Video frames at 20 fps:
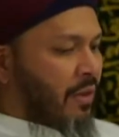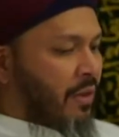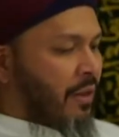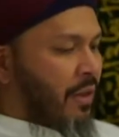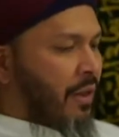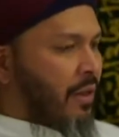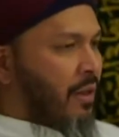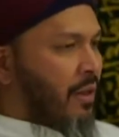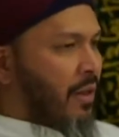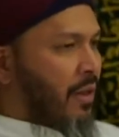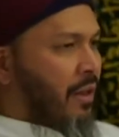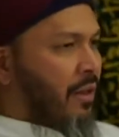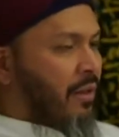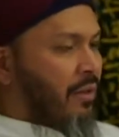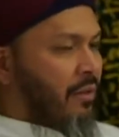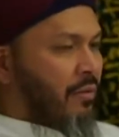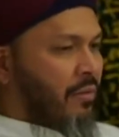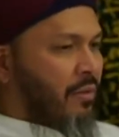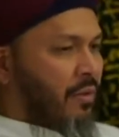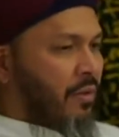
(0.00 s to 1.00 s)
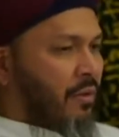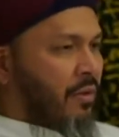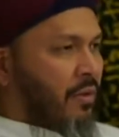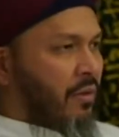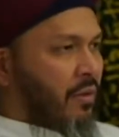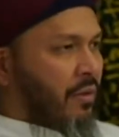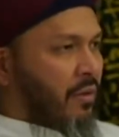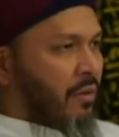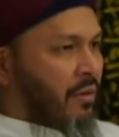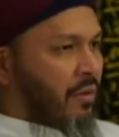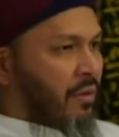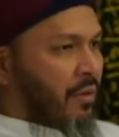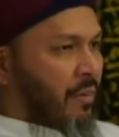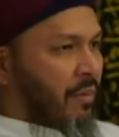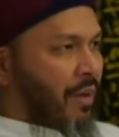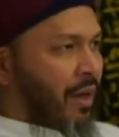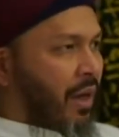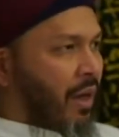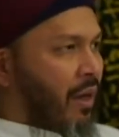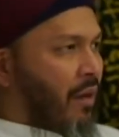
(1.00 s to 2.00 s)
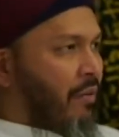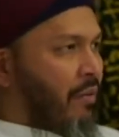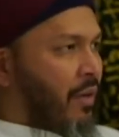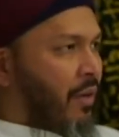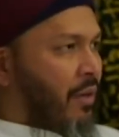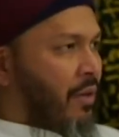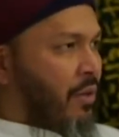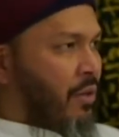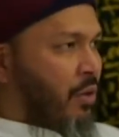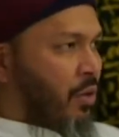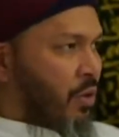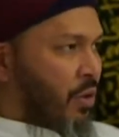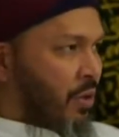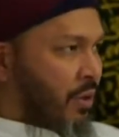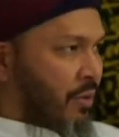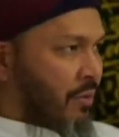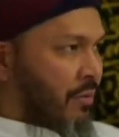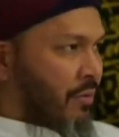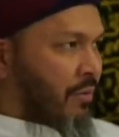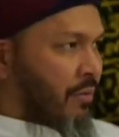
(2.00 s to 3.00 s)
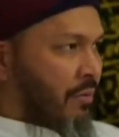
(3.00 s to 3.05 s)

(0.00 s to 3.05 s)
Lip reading: then that kind of behavior is no good.